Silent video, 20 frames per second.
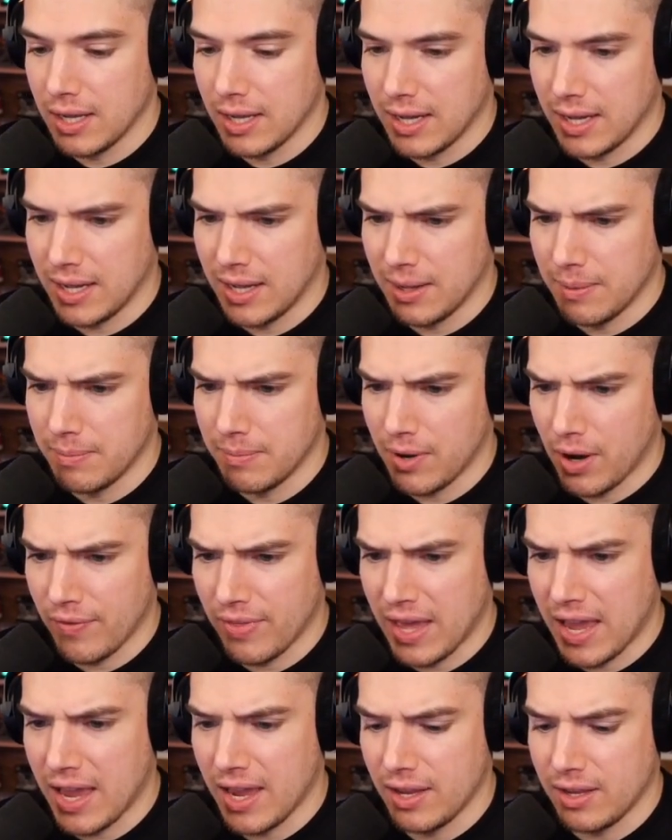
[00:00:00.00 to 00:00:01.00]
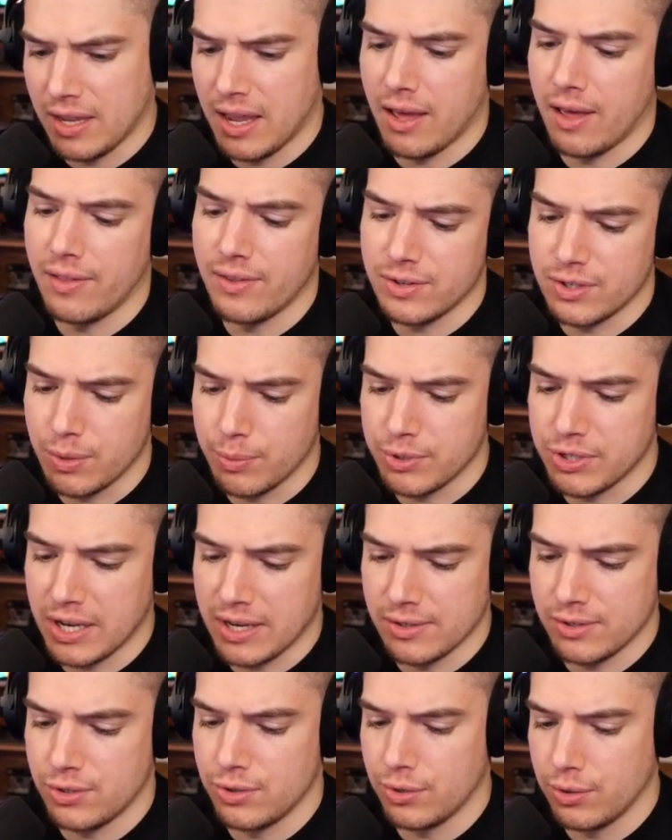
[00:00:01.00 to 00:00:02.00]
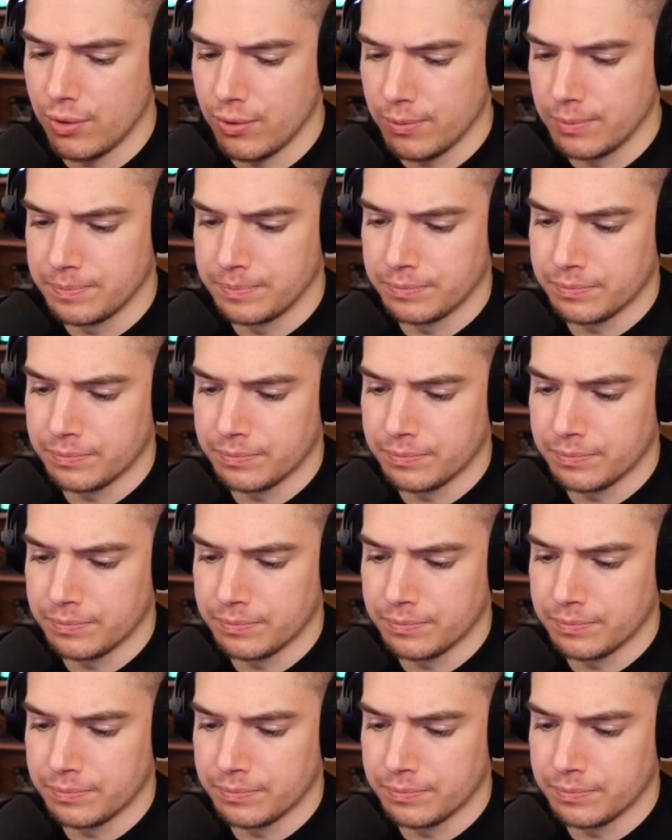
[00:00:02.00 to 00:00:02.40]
Um, are they? Yeah, they're Super Saiyan 2.